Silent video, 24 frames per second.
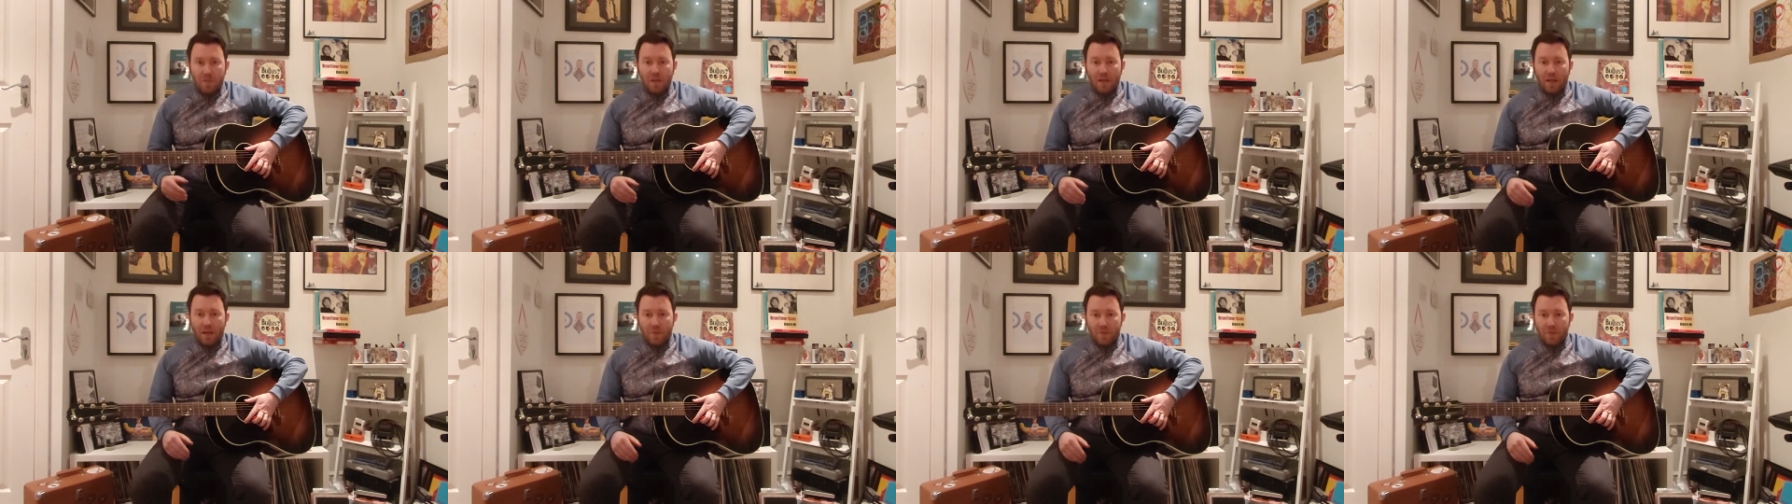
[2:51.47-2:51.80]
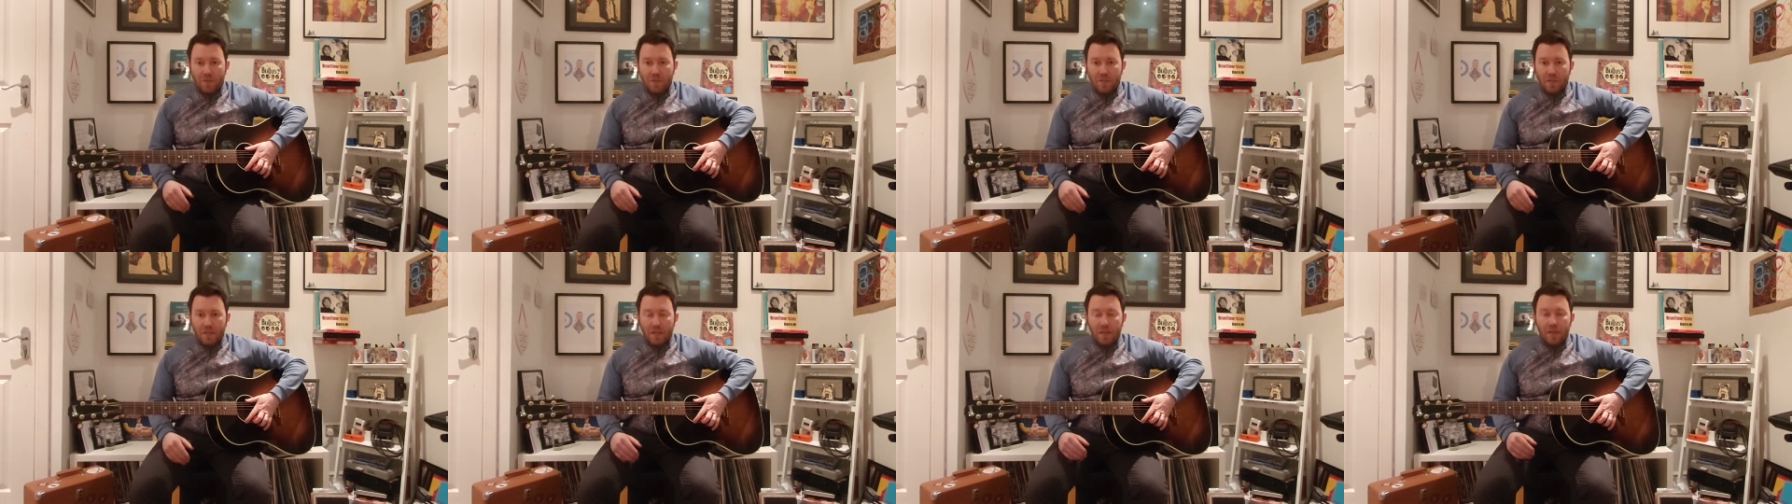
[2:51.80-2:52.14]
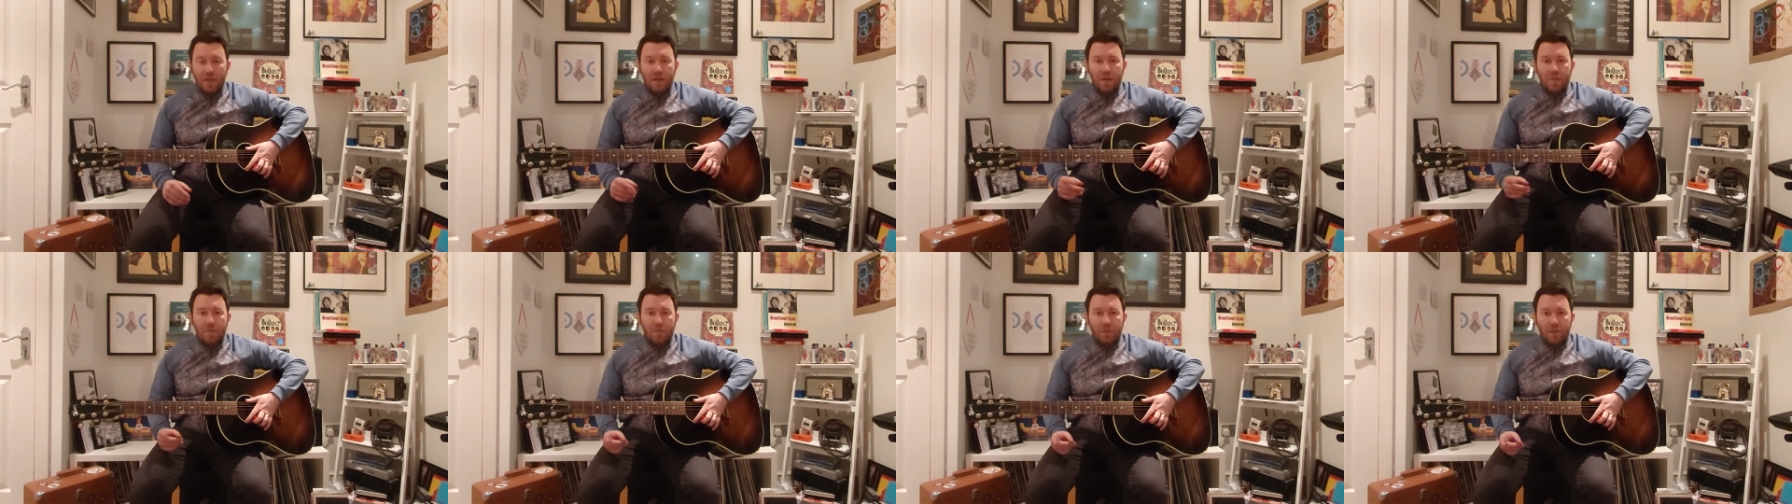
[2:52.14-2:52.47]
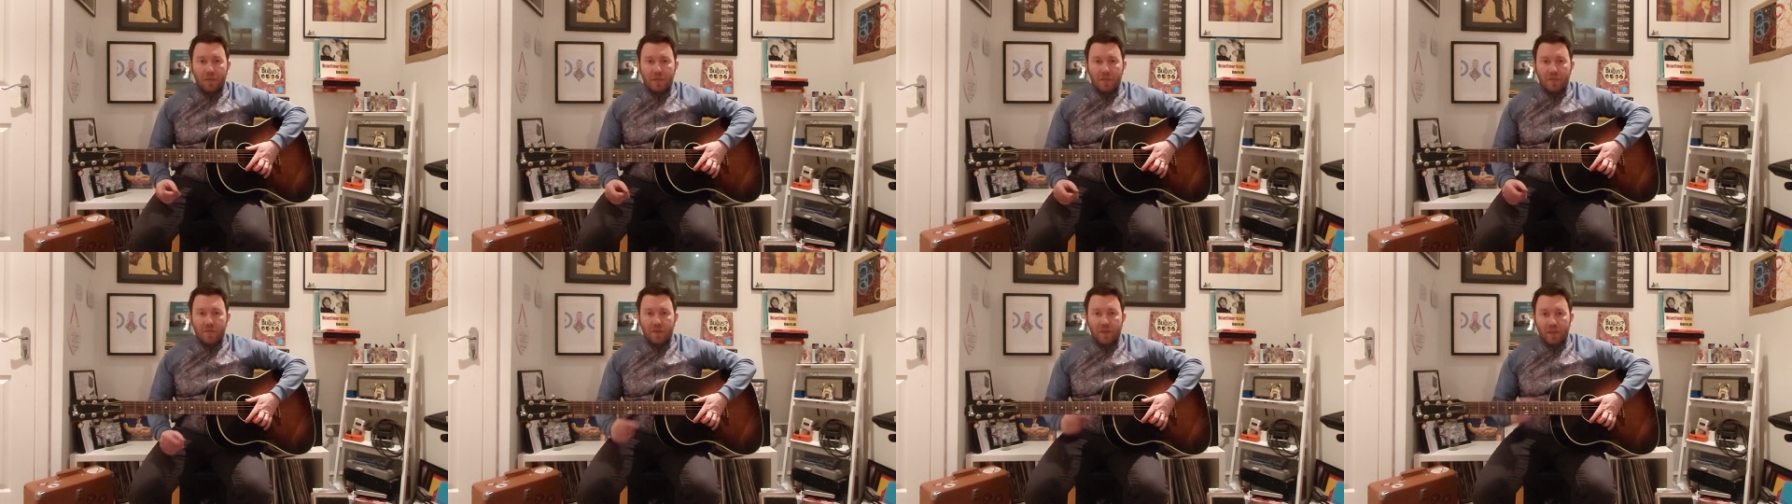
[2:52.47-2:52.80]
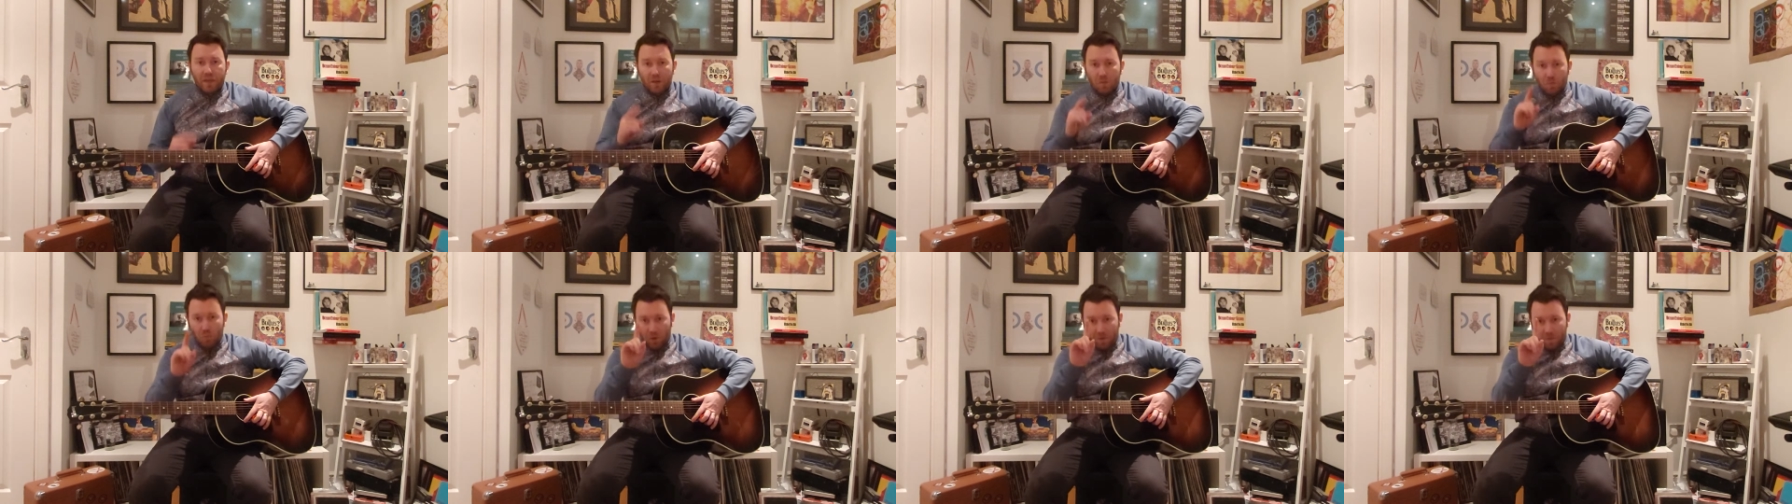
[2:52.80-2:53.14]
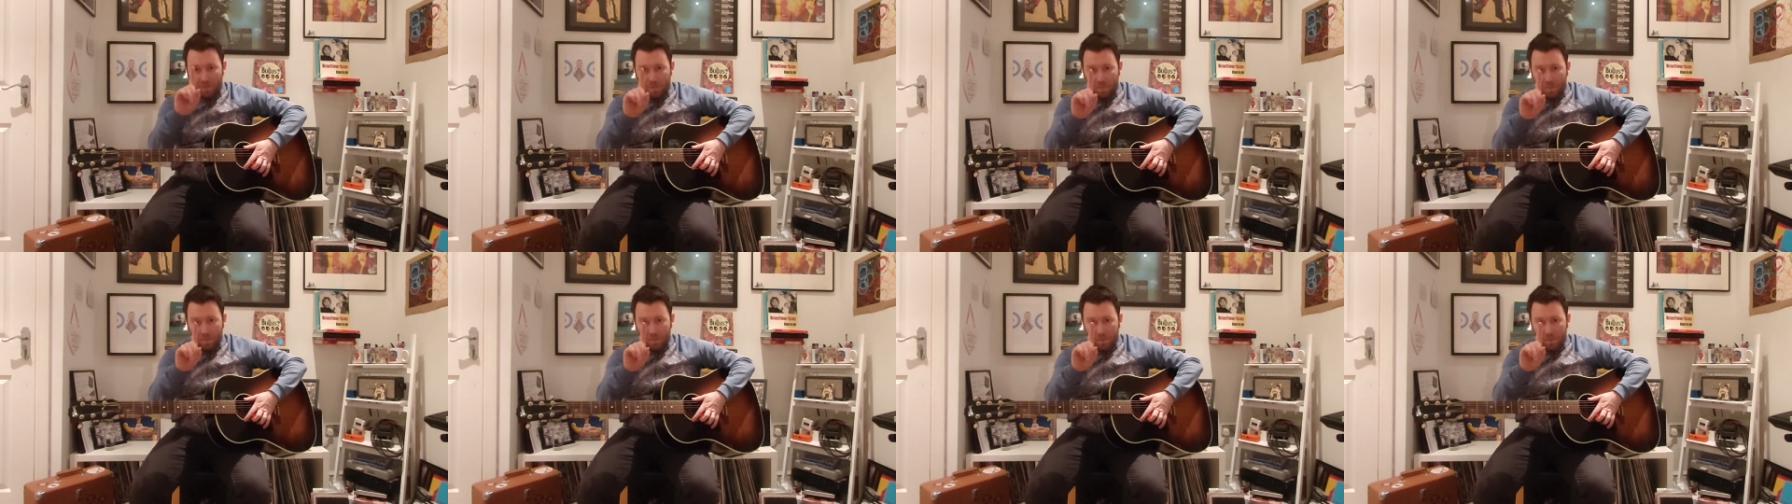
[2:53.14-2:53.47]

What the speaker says: I would say place finger 1